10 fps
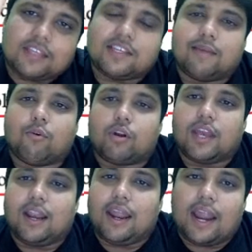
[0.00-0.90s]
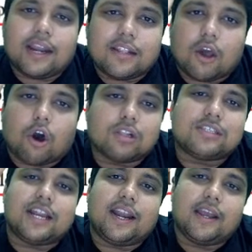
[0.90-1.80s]
same hotel and they all
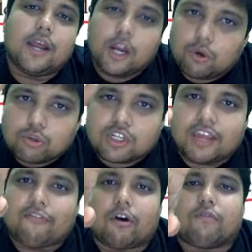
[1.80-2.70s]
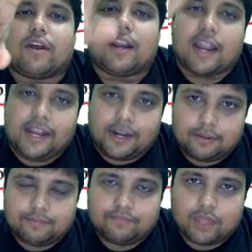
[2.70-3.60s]
said to stay for one night.
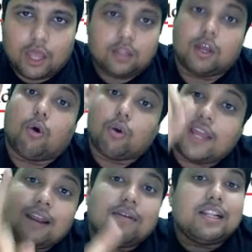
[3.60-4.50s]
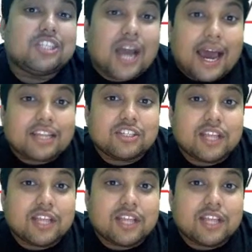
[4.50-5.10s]
The hotel will charge